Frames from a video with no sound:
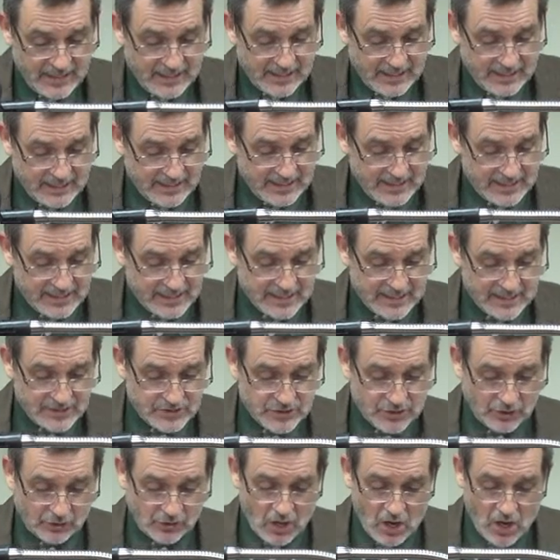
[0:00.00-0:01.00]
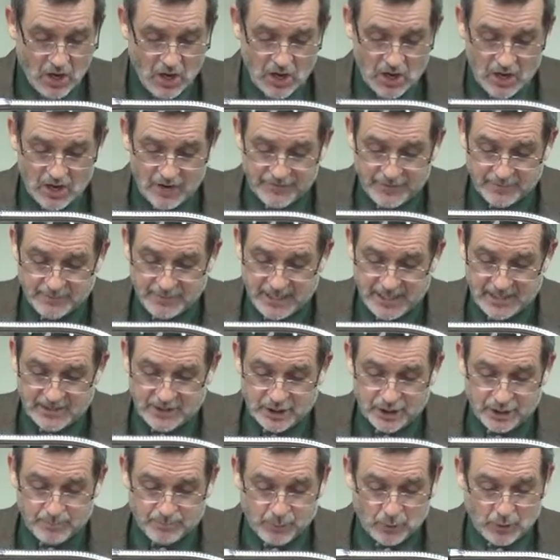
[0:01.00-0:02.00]
it is the law of the Medes
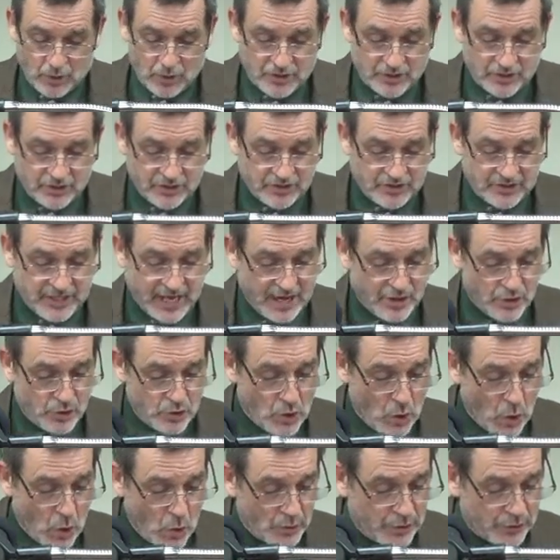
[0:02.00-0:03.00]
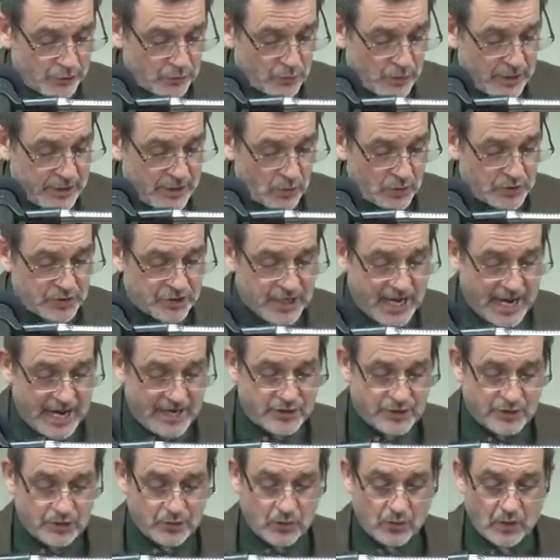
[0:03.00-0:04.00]
and the Persians that no decree or
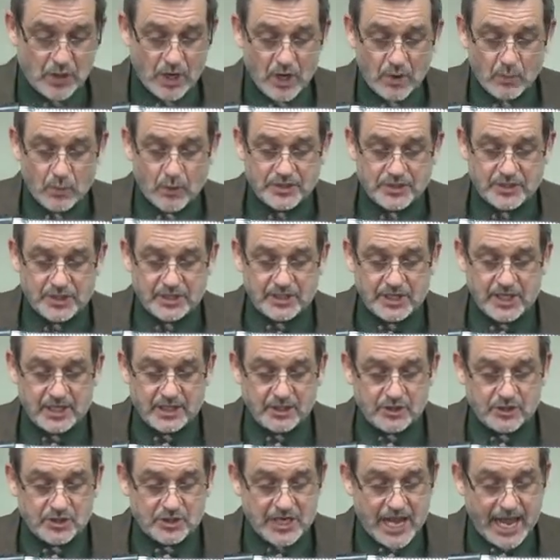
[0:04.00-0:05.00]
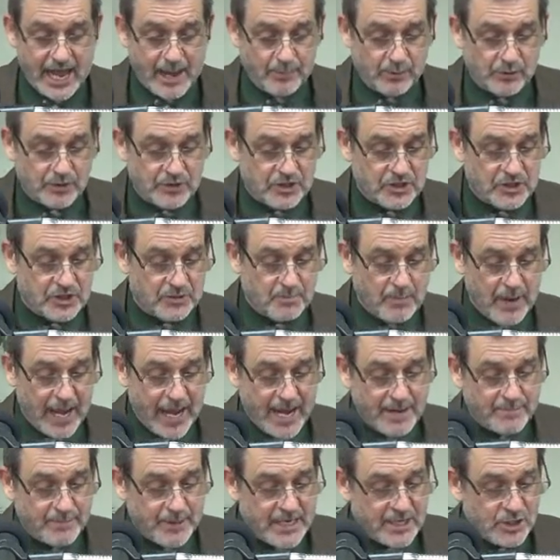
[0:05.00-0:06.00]
statute which the king establishes
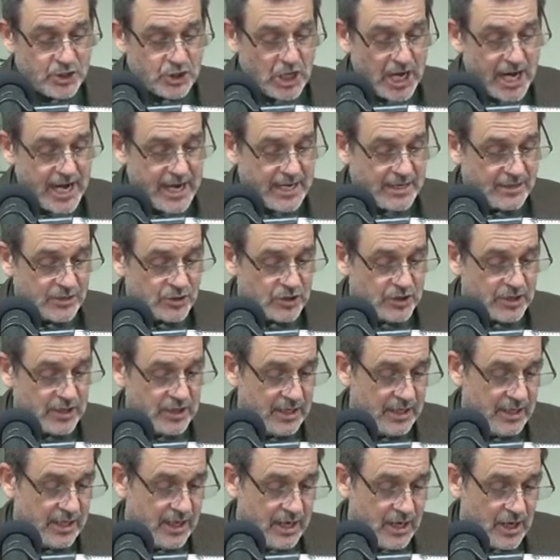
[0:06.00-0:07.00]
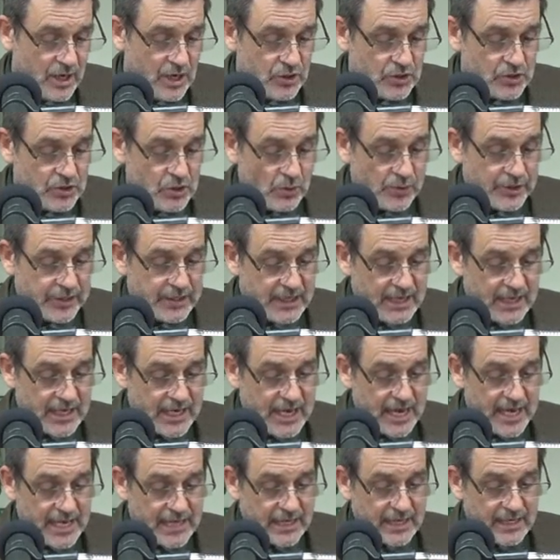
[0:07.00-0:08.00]
may be changed, so the
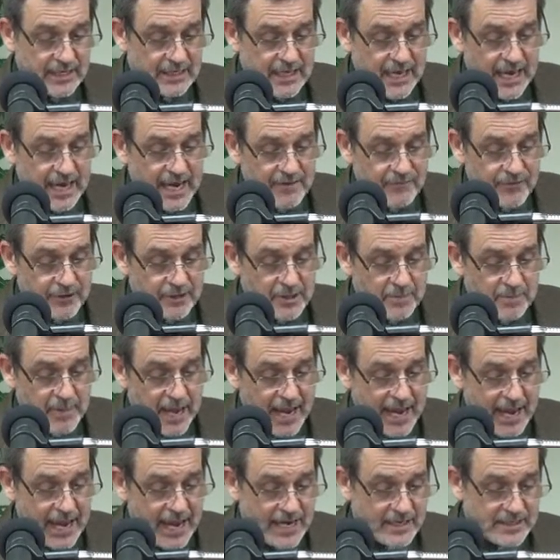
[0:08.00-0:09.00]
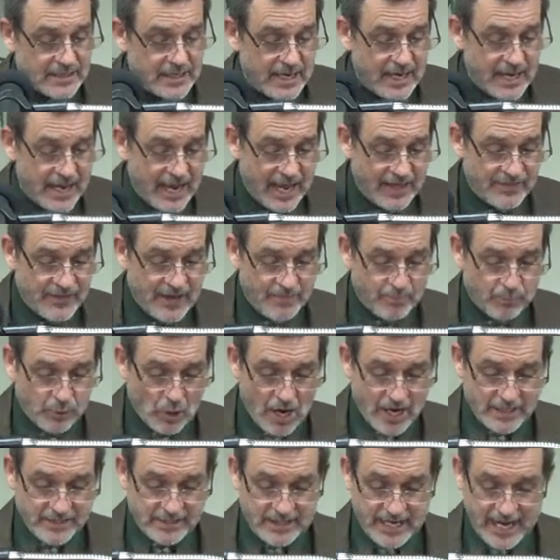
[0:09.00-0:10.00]
king gave the command, and they
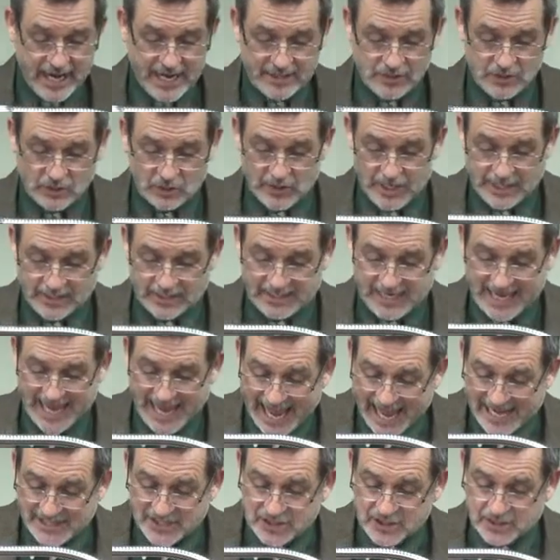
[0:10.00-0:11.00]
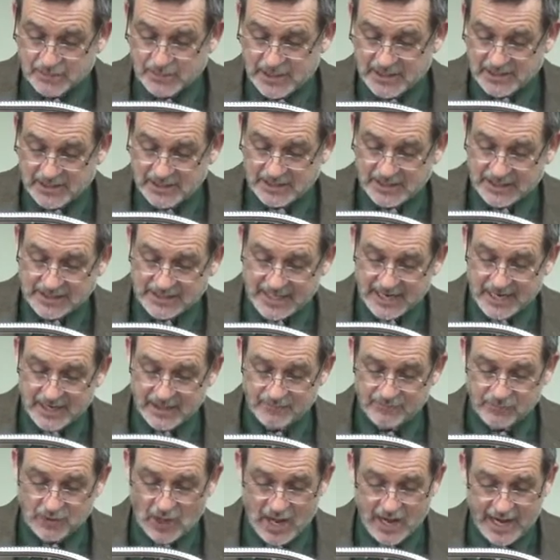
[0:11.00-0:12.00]
brought Daniel and cast him into the den
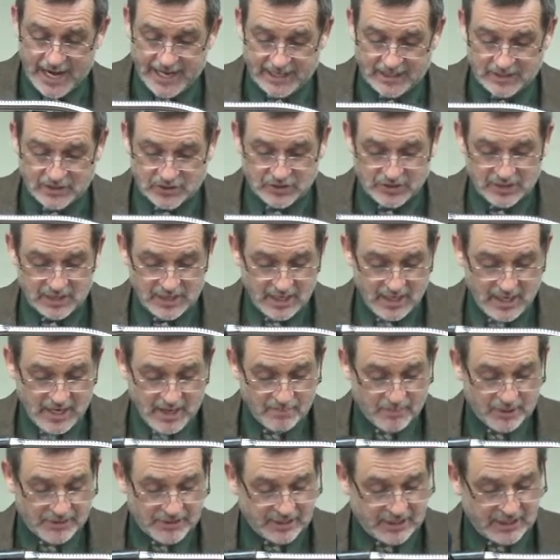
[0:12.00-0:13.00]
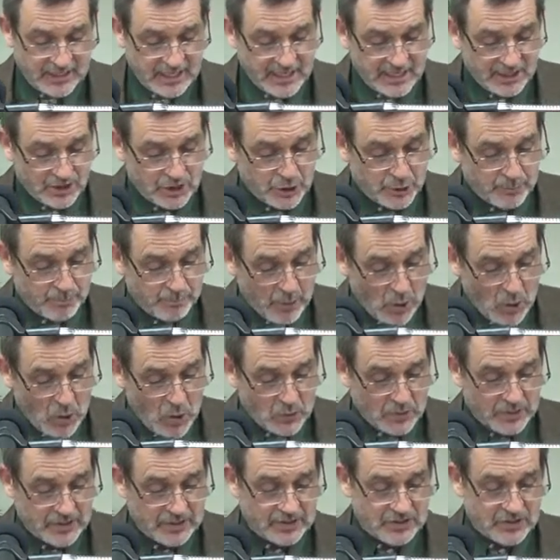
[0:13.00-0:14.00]
of lions. But the king
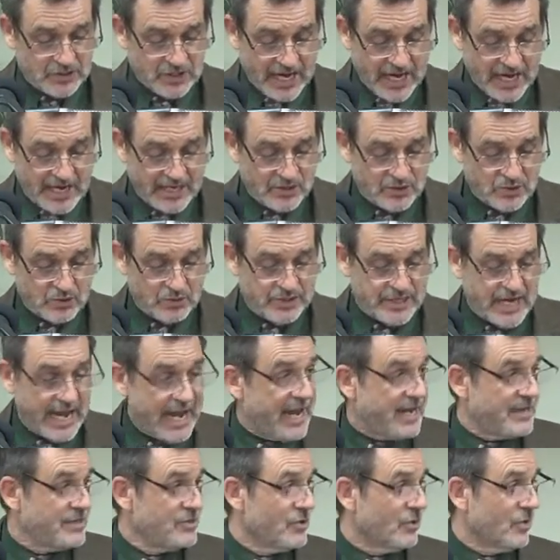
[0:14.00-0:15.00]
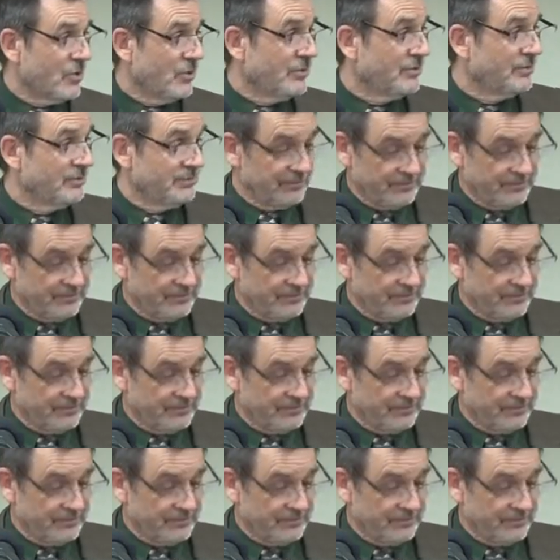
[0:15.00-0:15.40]
spoke, saying to Daniel,